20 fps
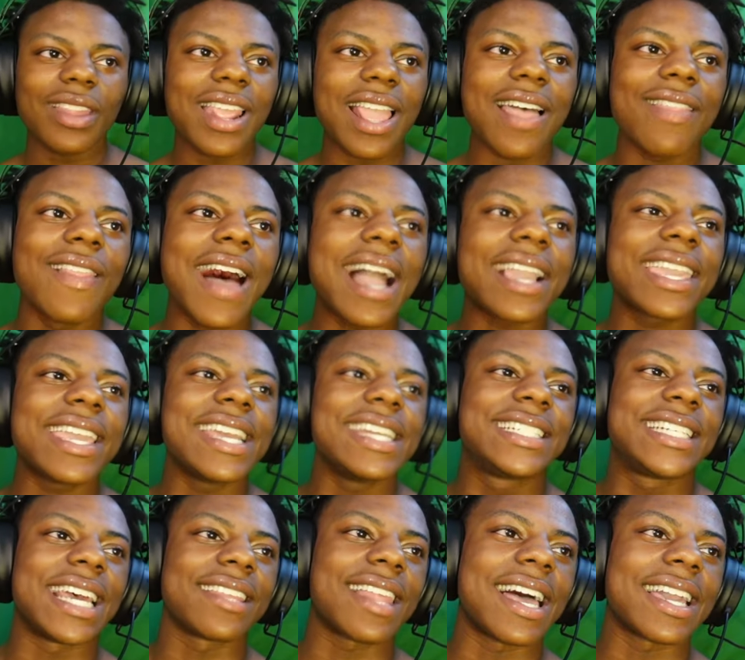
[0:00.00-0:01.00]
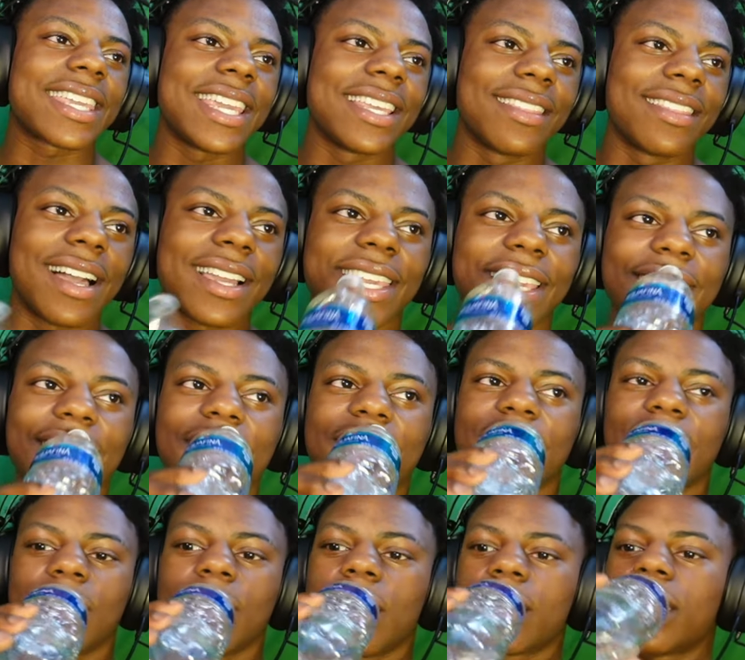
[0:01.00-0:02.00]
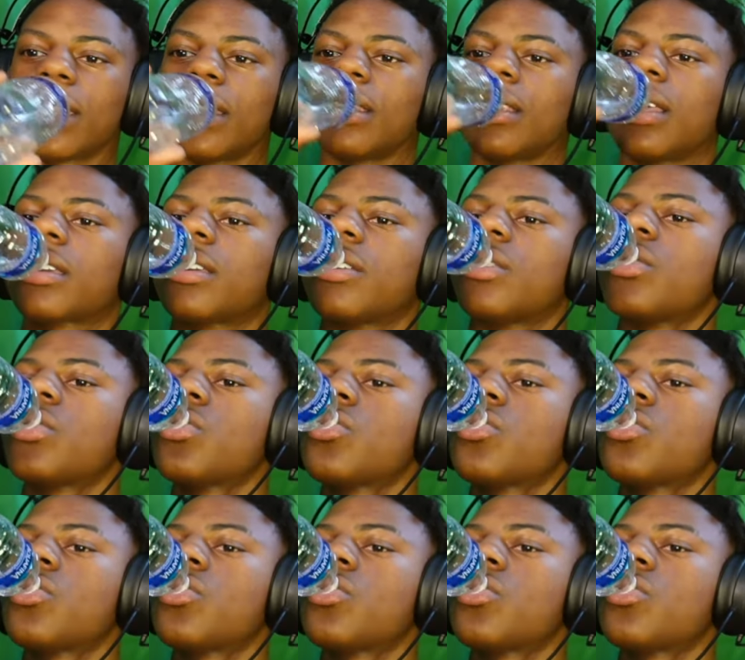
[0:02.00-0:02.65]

Lock in, chat. Lock in. Lock in. Lock in. Lock in. Lock in.